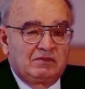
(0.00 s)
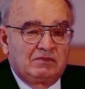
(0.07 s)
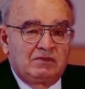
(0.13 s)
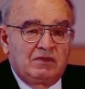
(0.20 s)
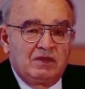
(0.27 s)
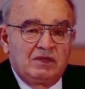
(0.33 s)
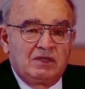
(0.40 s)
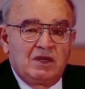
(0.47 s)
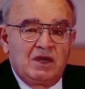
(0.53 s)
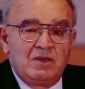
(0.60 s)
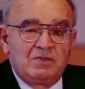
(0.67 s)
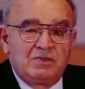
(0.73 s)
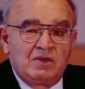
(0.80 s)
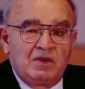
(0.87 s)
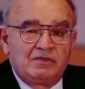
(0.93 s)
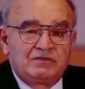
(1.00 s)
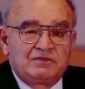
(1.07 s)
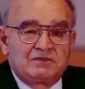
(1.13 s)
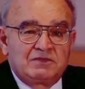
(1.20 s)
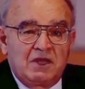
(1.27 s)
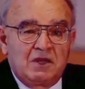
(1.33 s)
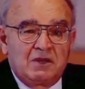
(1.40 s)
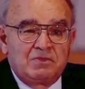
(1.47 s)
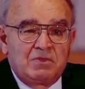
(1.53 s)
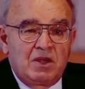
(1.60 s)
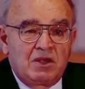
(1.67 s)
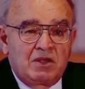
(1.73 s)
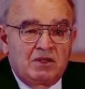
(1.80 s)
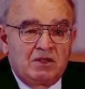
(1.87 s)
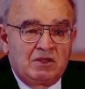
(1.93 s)
one cup of
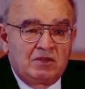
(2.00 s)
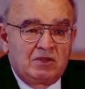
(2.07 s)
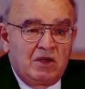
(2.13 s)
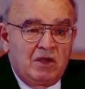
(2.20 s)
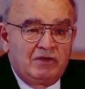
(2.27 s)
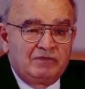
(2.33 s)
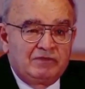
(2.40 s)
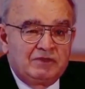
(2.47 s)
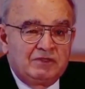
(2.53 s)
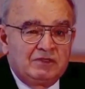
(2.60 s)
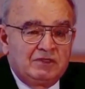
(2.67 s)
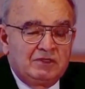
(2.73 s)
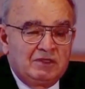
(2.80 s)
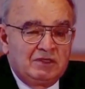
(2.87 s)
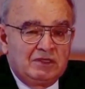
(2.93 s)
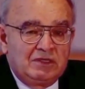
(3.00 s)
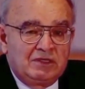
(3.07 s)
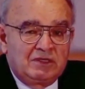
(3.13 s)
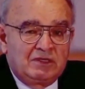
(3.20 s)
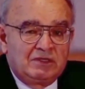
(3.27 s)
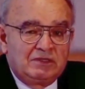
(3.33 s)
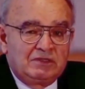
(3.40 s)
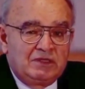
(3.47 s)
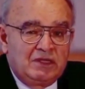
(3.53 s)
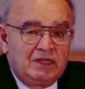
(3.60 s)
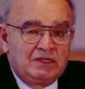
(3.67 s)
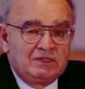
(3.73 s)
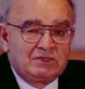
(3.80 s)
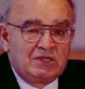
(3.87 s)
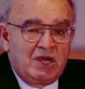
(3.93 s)
Starbucks coffee
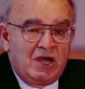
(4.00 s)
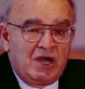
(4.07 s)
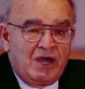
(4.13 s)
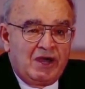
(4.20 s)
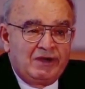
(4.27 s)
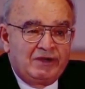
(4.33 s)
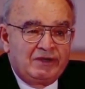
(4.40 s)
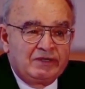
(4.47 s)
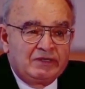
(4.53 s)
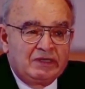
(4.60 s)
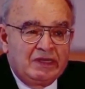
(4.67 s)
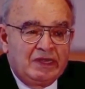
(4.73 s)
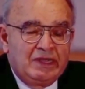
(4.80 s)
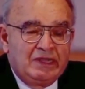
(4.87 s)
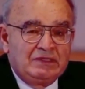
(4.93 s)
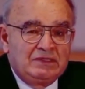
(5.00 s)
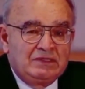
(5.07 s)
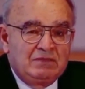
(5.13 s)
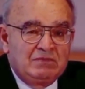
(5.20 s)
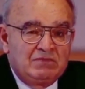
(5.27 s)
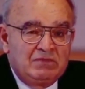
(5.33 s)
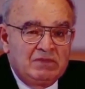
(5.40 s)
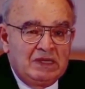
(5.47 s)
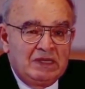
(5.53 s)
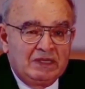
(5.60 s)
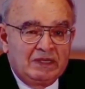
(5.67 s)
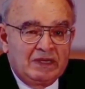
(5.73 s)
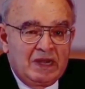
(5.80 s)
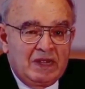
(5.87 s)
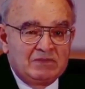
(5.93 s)
contains 180
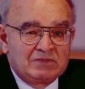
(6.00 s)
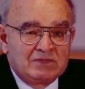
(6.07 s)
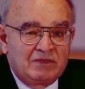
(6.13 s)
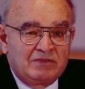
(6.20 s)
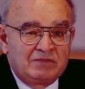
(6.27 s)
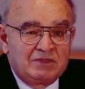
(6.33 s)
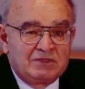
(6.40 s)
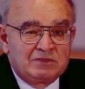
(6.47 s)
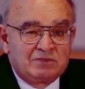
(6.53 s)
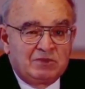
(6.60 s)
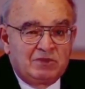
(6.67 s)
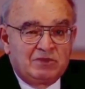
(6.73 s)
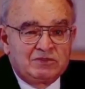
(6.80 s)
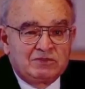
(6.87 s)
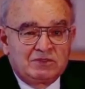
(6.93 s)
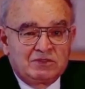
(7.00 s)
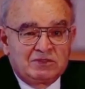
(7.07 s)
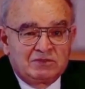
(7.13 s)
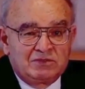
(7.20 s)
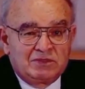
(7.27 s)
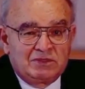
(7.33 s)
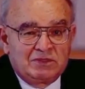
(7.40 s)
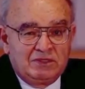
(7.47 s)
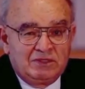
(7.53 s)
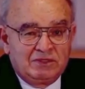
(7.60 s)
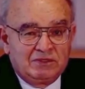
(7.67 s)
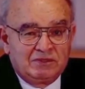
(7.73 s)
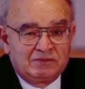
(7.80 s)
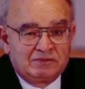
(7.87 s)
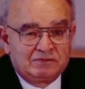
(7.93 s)
milligrams of this poisonous
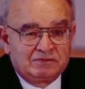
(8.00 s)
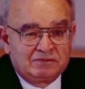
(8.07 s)
material.